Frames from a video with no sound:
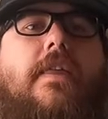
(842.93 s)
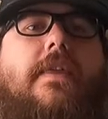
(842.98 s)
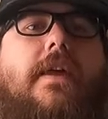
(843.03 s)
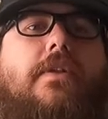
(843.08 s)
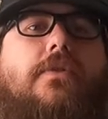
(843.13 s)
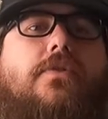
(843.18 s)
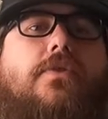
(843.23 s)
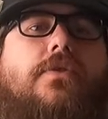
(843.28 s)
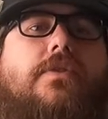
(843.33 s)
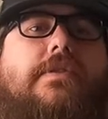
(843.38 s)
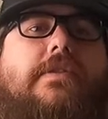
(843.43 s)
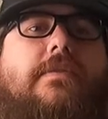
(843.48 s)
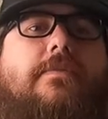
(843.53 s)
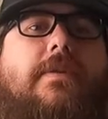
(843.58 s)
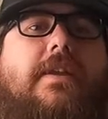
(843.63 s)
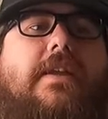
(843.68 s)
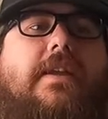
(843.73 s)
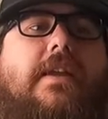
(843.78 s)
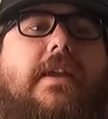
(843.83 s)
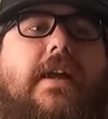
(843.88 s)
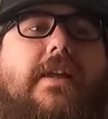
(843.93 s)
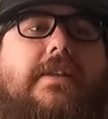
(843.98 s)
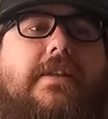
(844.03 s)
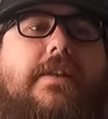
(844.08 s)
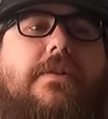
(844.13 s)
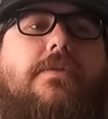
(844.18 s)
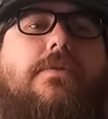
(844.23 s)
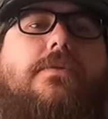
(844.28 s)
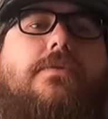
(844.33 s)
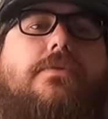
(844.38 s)
that looks to be
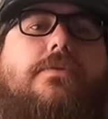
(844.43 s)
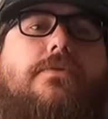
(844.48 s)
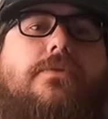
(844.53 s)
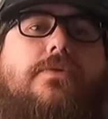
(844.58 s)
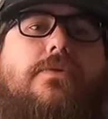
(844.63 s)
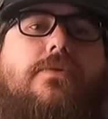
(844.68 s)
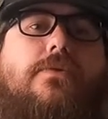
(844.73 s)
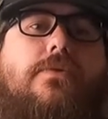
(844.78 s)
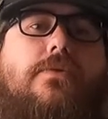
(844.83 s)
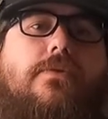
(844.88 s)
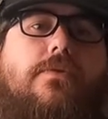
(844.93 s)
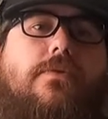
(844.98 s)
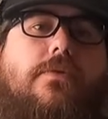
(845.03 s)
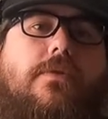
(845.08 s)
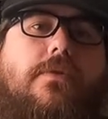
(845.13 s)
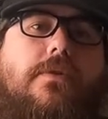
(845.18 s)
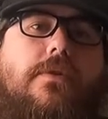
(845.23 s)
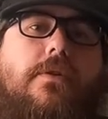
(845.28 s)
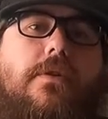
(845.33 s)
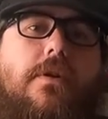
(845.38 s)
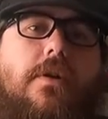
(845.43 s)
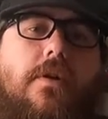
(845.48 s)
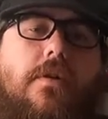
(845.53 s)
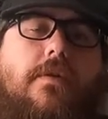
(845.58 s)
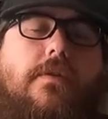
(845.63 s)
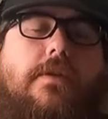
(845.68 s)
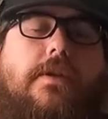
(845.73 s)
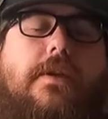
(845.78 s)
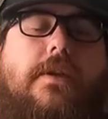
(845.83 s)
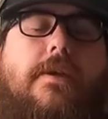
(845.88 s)
identical to the
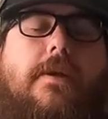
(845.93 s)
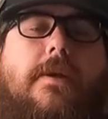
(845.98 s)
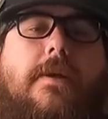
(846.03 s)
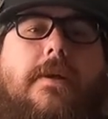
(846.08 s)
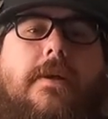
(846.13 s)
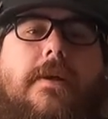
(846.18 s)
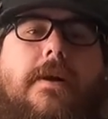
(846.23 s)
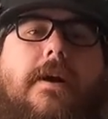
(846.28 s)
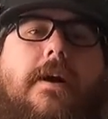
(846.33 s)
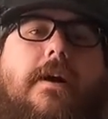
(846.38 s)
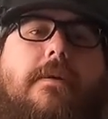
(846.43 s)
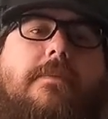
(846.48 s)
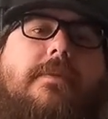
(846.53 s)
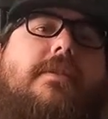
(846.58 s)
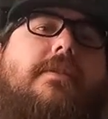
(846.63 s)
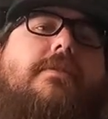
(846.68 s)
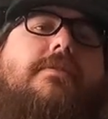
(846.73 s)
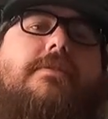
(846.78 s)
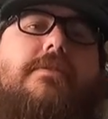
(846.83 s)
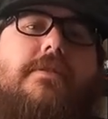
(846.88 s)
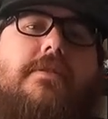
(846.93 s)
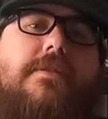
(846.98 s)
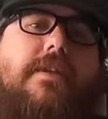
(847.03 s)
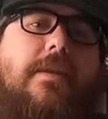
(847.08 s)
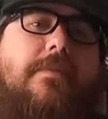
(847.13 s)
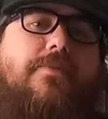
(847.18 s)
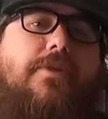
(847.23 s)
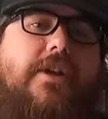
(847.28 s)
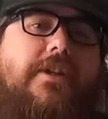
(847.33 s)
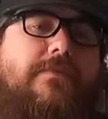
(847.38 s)
Harley, and it's the
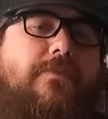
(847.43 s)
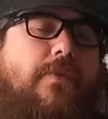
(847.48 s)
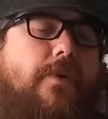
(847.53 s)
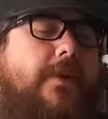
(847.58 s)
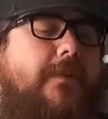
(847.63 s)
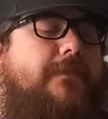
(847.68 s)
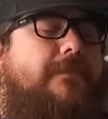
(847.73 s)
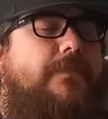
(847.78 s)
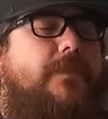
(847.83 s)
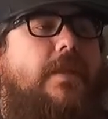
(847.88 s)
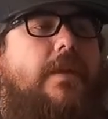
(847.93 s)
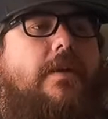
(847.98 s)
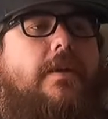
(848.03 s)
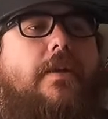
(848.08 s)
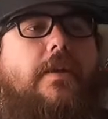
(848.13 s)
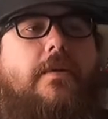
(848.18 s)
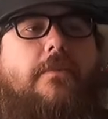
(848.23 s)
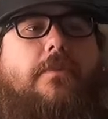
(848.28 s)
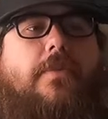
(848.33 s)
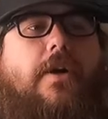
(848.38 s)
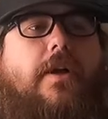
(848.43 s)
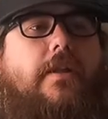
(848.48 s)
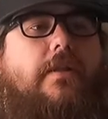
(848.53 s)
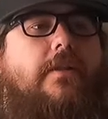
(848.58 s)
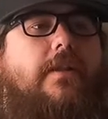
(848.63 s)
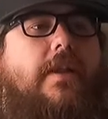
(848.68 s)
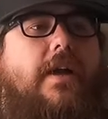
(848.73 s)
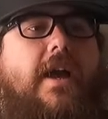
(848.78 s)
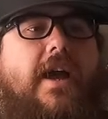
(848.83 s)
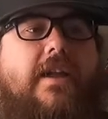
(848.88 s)
same price point. But
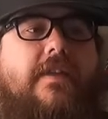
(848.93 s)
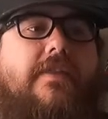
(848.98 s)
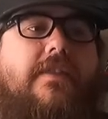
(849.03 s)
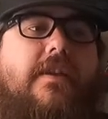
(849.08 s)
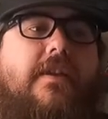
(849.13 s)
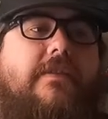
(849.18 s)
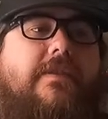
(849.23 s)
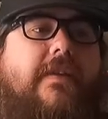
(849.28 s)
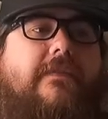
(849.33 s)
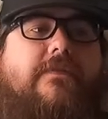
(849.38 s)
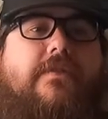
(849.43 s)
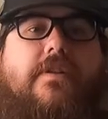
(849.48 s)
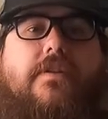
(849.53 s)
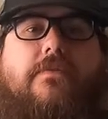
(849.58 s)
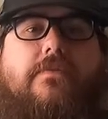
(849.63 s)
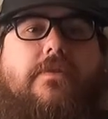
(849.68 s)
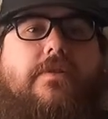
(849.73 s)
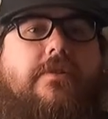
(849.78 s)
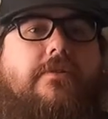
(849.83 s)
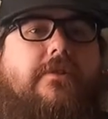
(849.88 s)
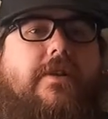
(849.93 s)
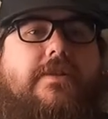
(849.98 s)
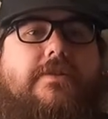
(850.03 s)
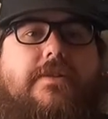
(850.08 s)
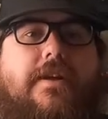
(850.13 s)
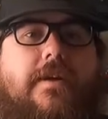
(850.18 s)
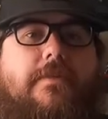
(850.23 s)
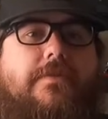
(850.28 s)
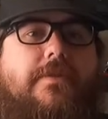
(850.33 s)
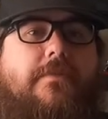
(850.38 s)
I think they've done a really great
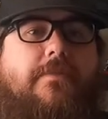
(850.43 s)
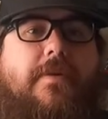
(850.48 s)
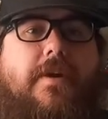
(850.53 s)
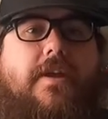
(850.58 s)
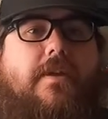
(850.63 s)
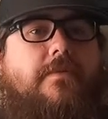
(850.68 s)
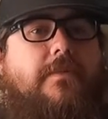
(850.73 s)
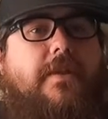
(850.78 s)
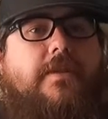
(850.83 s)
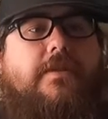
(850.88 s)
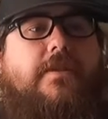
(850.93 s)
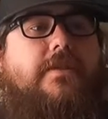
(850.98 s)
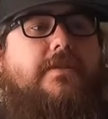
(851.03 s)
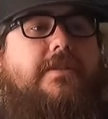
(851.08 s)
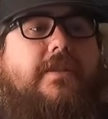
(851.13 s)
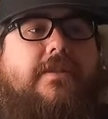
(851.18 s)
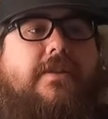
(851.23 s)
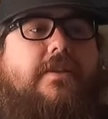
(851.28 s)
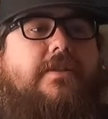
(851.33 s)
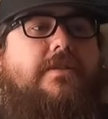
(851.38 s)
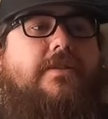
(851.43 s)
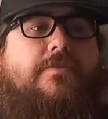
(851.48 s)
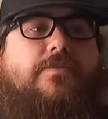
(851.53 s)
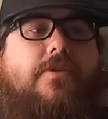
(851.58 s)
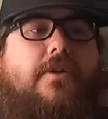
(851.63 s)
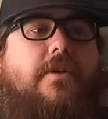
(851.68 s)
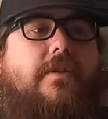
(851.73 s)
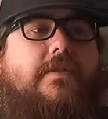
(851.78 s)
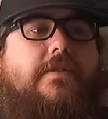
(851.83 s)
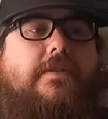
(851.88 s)
job with the bike, man, because I think it's the
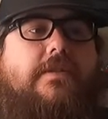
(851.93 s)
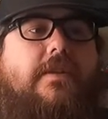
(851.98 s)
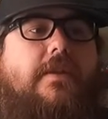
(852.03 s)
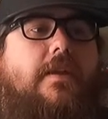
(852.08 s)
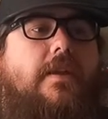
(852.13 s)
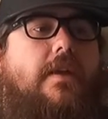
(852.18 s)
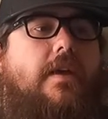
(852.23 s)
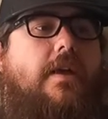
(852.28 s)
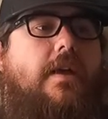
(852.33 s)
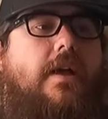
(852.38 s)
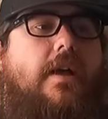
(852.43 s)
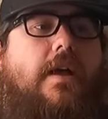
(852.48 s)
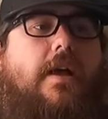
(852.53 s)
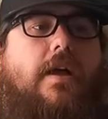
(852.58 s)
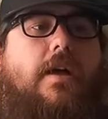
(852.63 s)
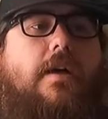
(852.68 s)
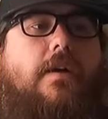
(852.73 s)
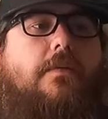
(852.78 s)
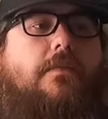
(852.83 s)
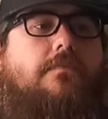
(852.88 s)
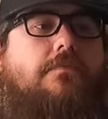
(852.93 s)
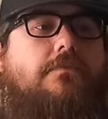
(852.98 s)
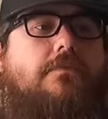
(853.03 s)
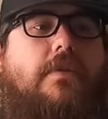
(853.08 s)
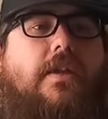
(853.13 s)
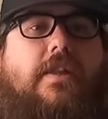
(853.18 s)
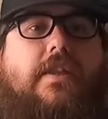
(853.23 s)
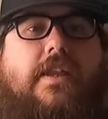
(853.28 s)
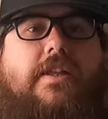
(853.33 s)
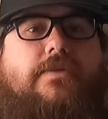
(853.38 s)
Bronx.
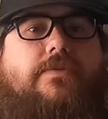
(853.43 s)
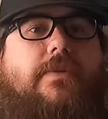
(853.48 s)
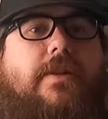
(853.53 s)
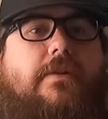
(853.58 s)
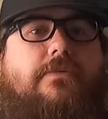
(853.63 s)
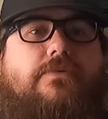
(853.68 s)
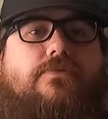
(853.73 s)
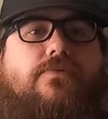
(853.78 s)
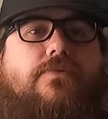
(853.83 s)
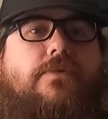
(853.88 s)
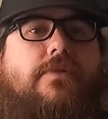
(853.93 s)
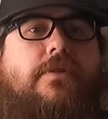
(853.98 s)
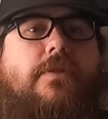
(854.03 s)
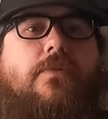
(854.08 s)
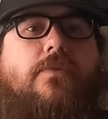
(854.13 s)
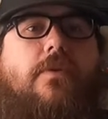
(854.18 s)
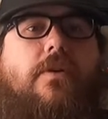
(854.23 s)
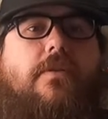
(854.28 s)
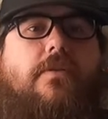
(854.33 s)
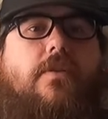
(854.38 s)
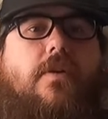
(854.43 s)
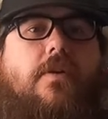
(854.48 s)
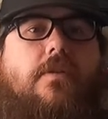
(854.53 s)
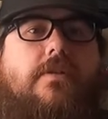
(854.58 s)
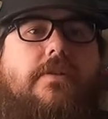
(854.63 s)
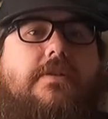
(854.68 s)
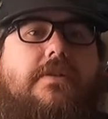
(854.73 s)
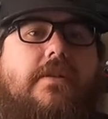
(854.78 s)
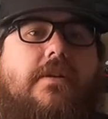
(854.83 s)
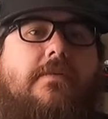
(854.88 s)
And that's what I was really wanting
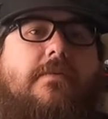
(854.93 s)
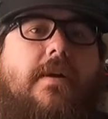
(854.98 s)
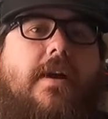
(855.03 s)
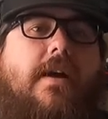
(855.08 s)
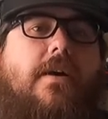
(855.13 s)
Harley to come